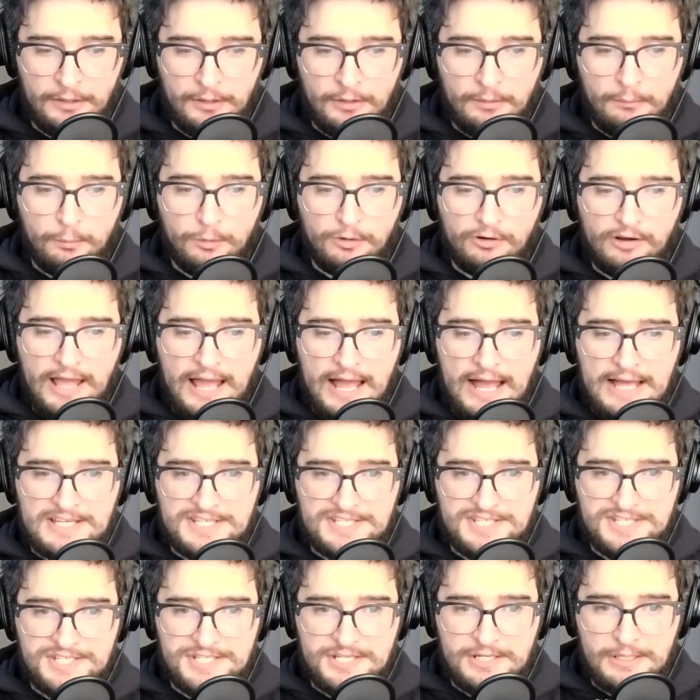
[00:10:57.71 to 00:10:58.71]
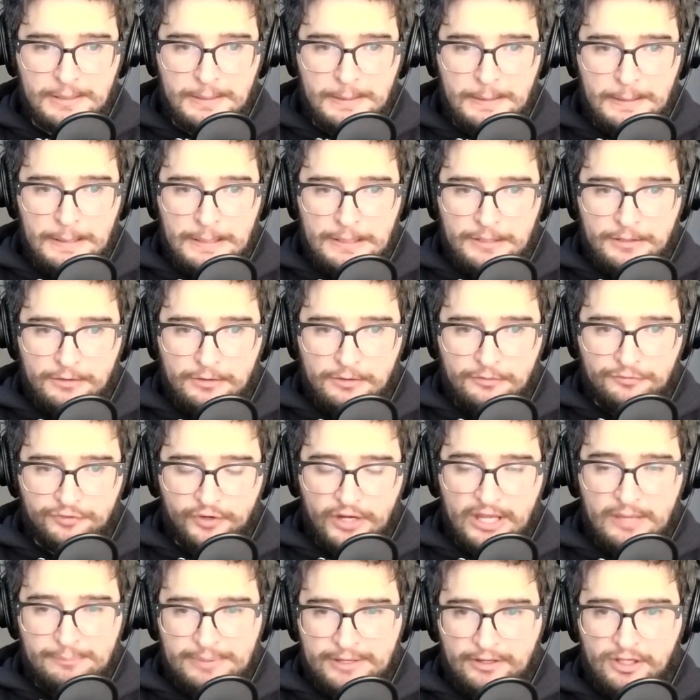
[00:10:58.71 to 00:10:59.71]
Whereas for
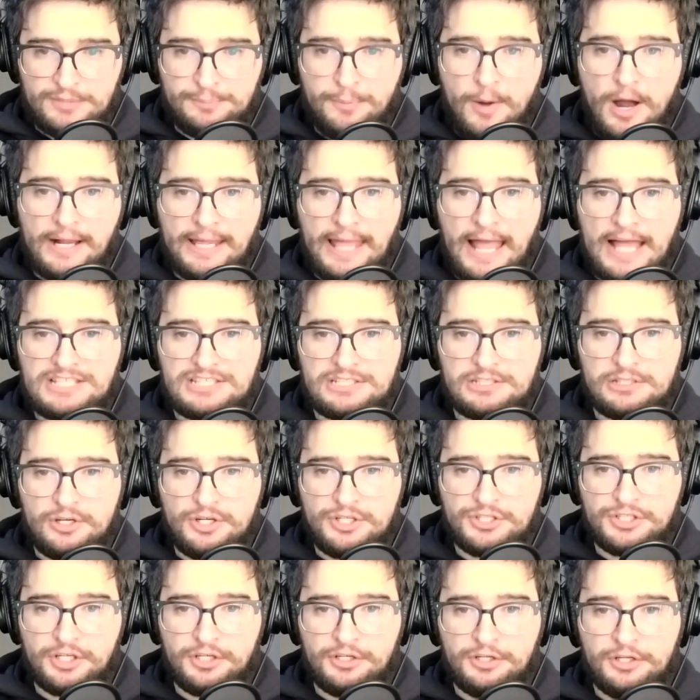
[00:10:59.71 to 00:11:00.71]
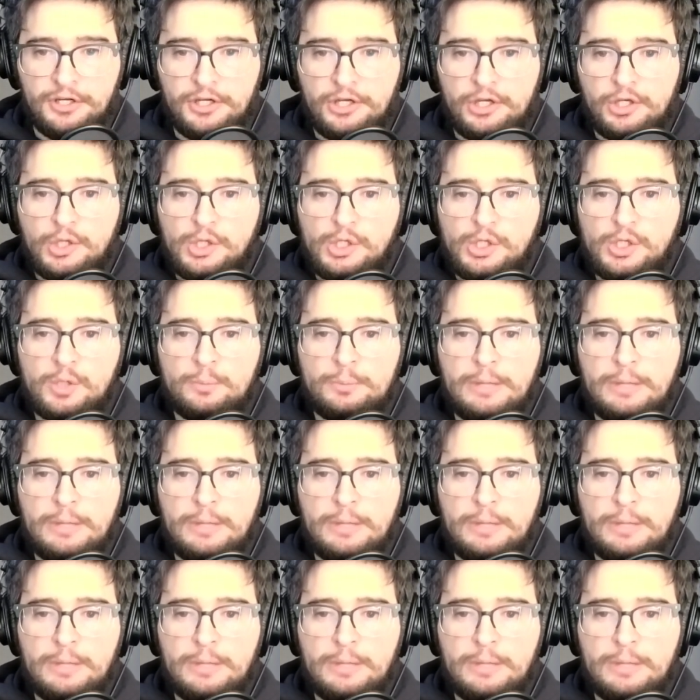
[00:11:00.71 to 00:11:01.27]
Ambiguous Podcast Solution, you'd be